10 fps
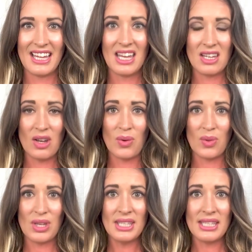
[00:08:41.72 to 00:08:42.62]

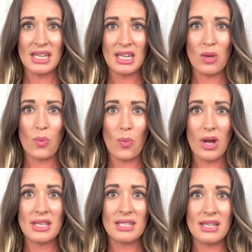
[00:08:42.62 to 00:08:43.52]
Note, this study
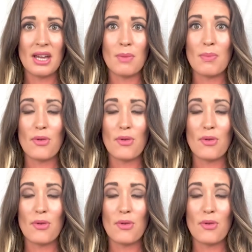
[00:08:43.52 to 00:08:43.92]
was done